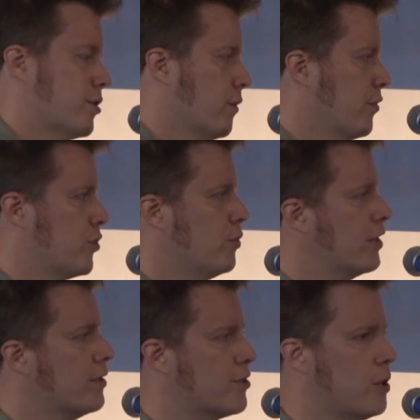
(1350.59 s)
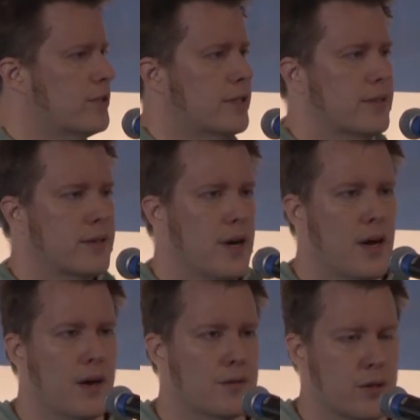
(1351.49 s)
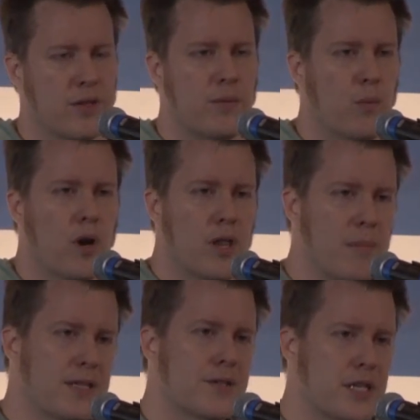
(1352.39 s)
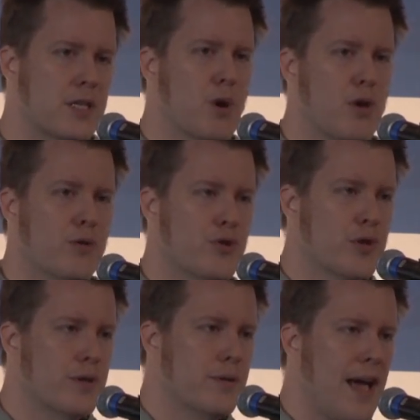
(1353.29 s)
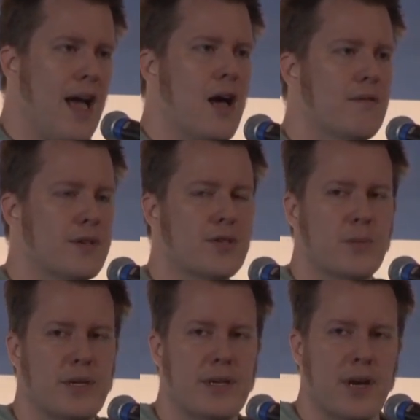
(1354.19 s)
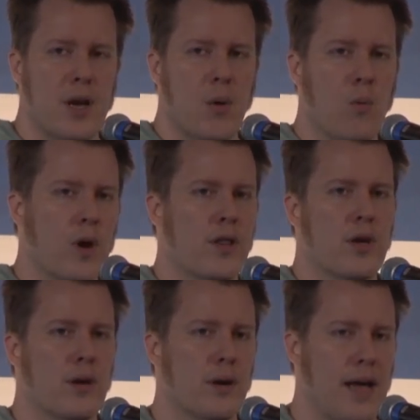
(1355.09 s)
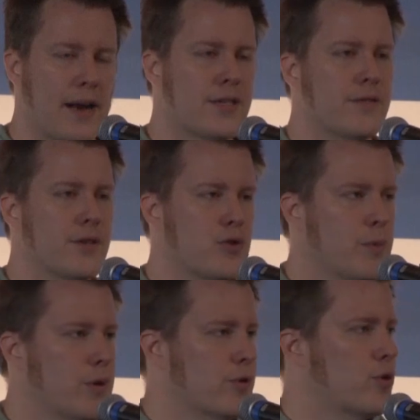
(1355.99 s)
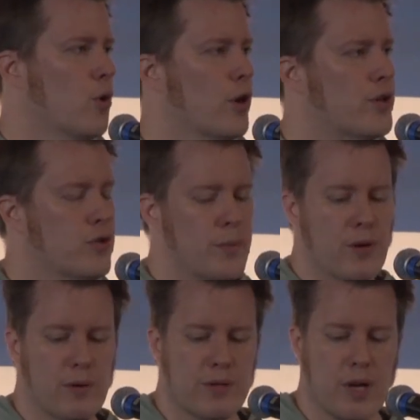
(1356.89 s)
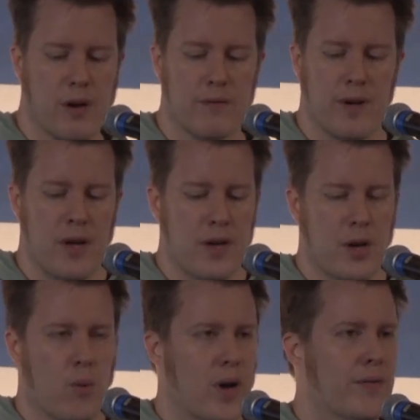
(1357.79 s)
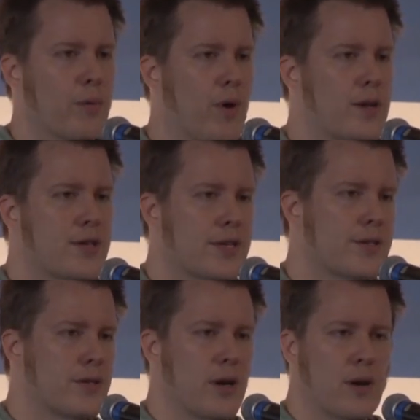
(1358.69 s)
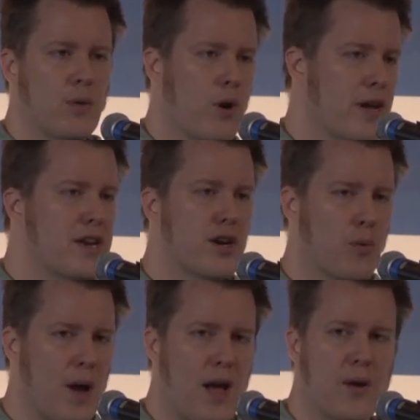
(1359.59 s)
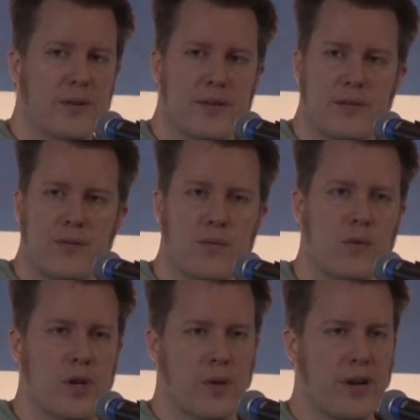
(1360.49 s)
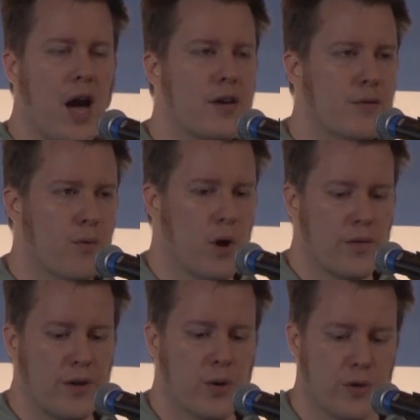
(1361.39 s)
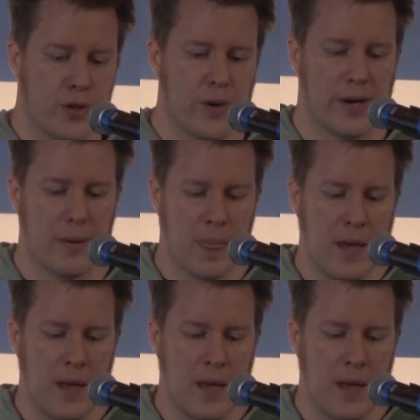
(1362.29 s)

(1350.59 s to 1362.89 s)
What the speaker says: So if you're doing consulting, certainly one of the best testimonials you can have is to be one of the active contributors, core contributors of whatever projects are in and around the kind of work that you're doing.